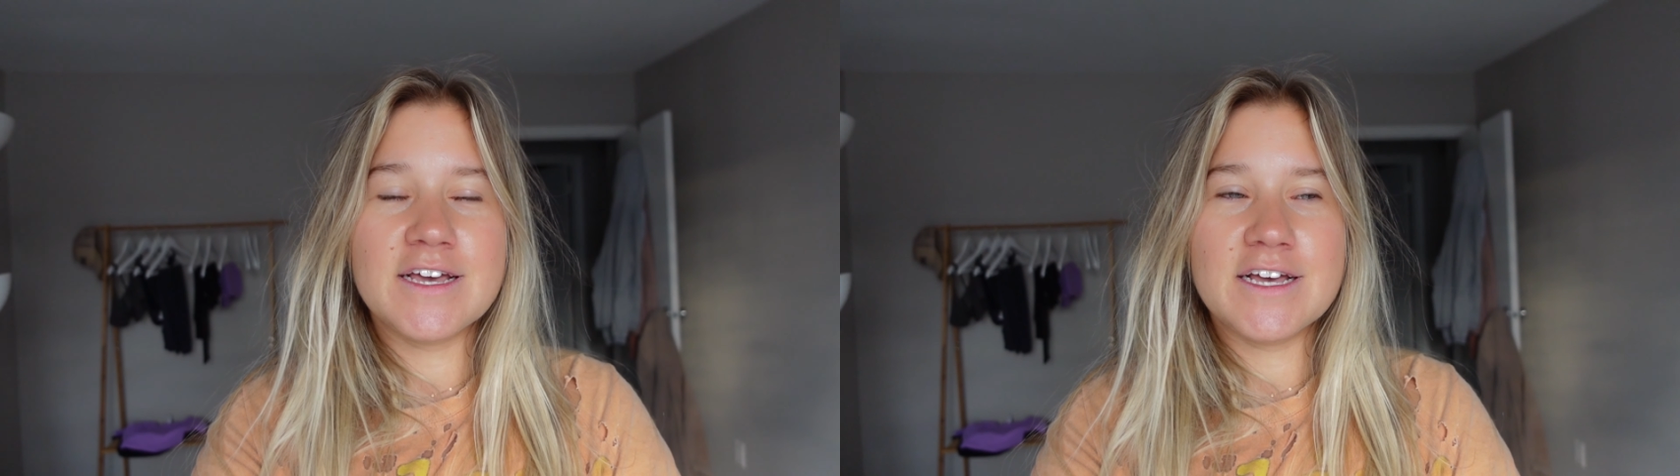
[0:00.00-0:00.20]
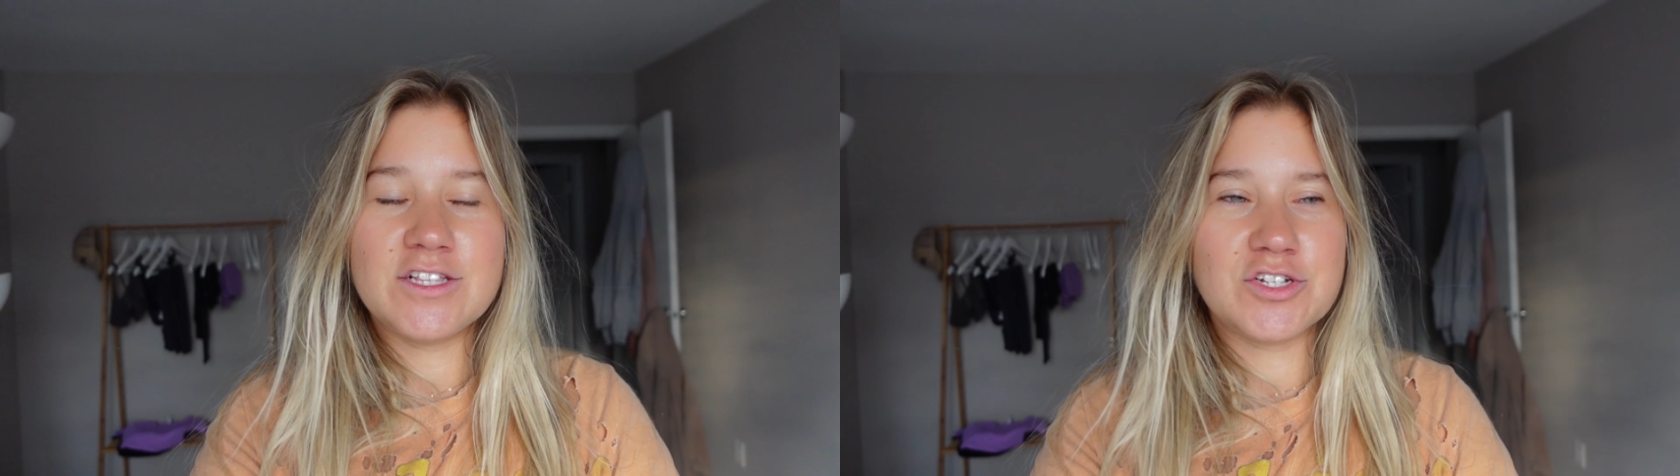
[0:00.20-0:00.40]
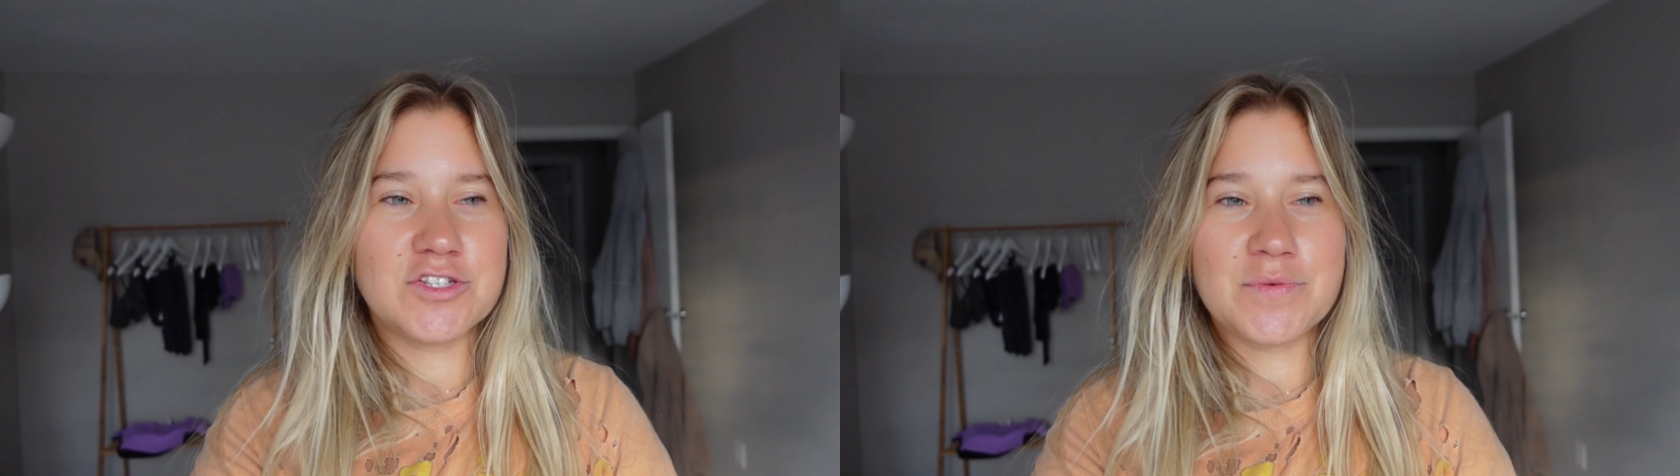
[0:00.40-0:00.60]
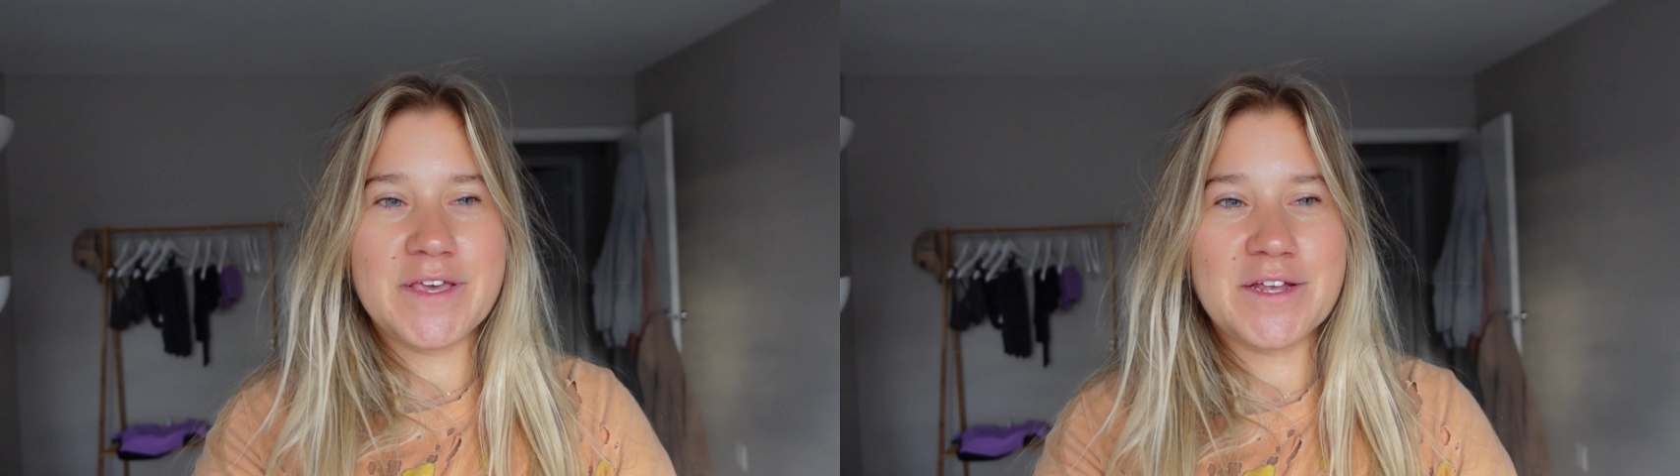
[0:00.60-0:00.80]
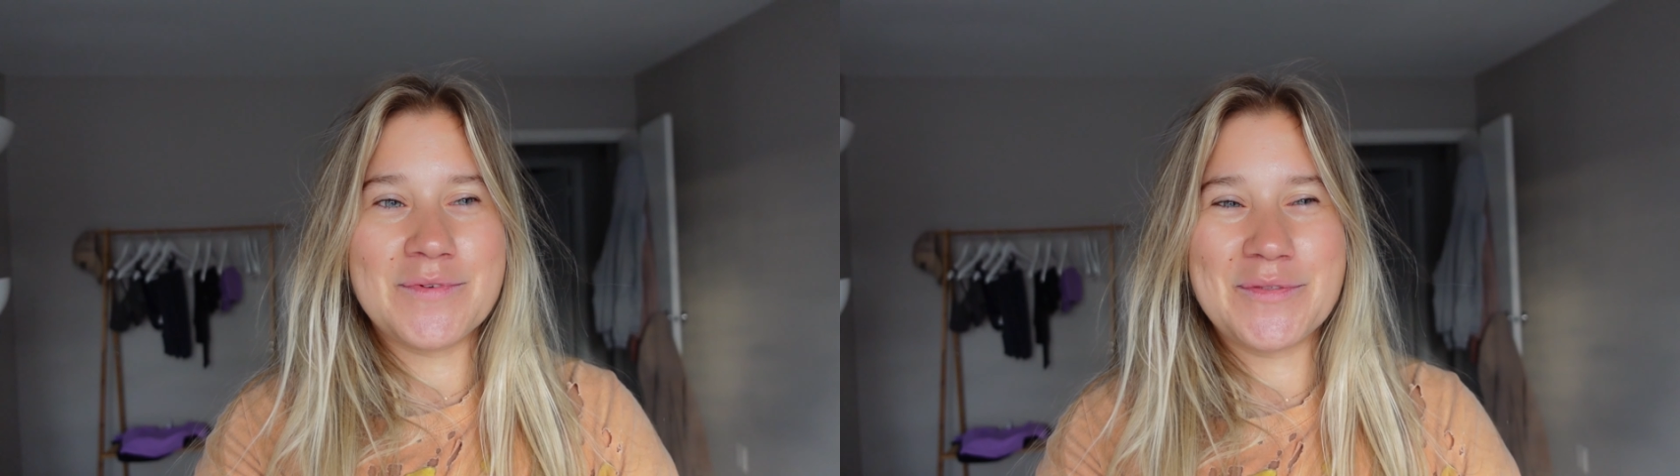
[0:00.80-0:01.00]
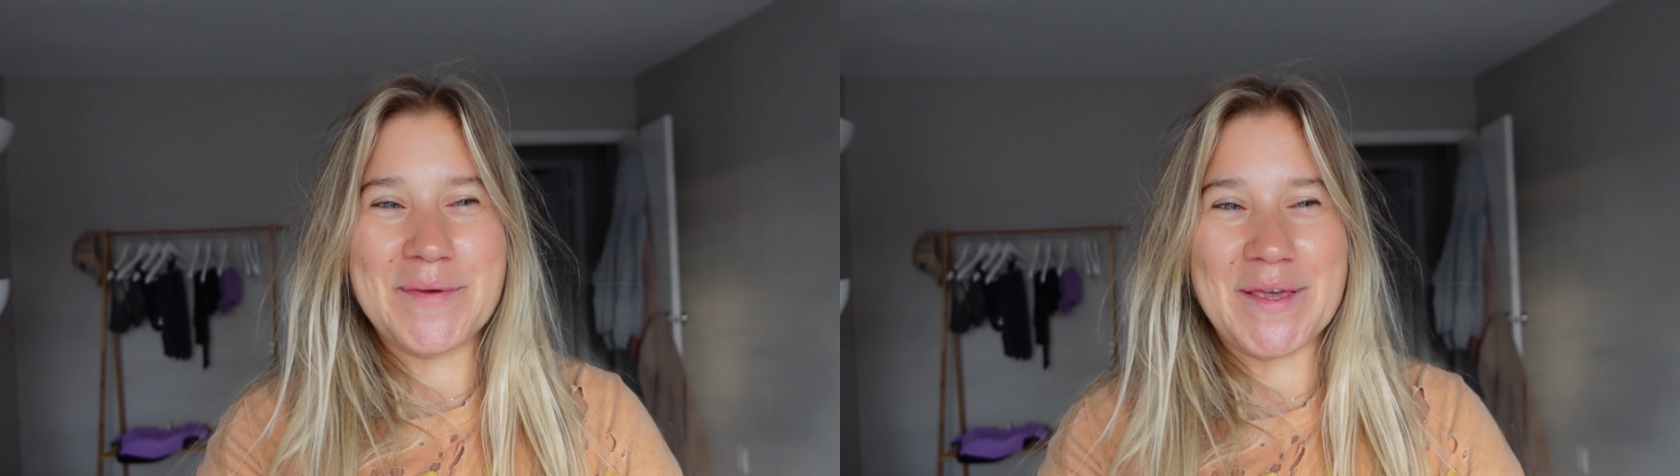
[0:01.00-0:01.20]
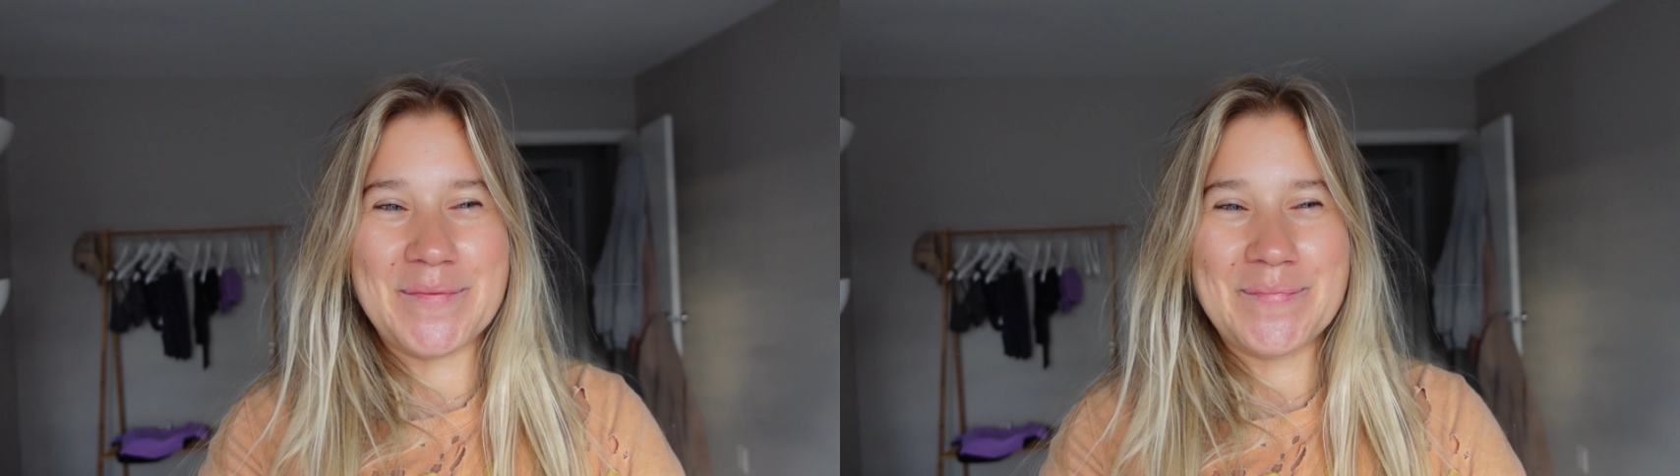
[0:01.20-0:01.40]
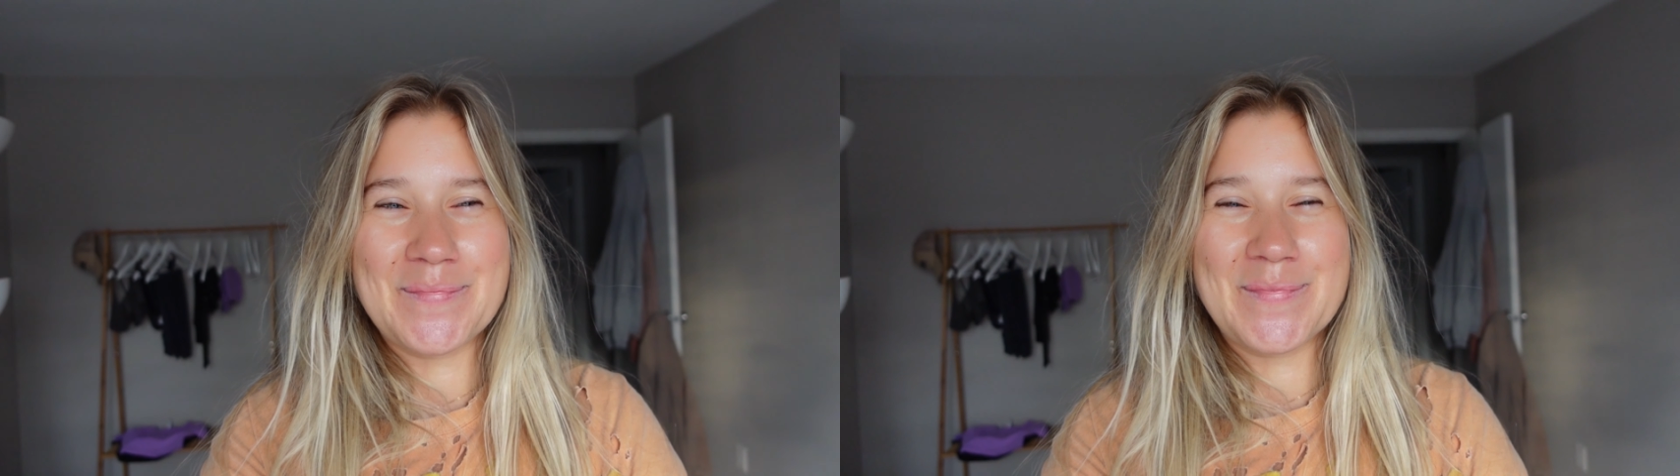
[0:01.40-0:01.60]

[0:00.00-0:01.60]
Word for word: it's just a weekend with me.